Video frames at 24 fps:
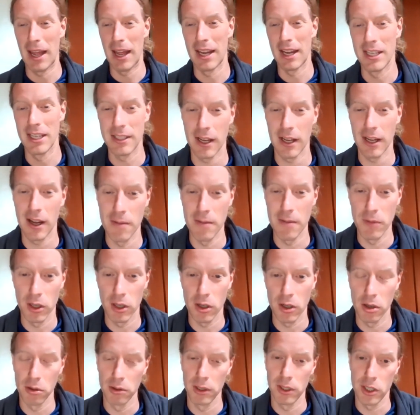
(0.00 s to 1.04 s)
anytime the
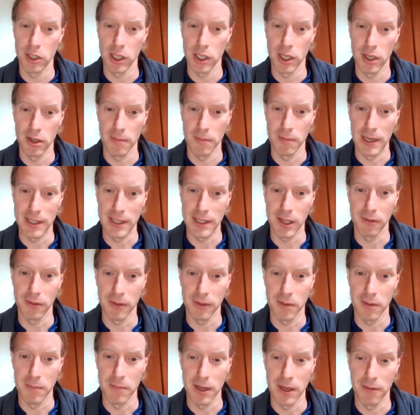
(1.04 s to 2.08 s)
coalition or myself
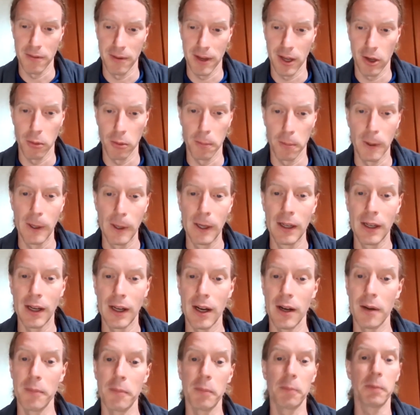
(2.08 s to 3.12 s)
can be of help,
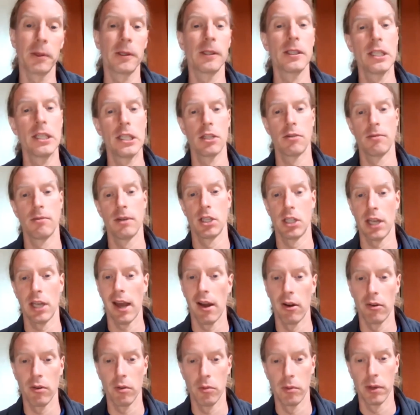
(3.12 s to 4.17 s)
um, please reach out.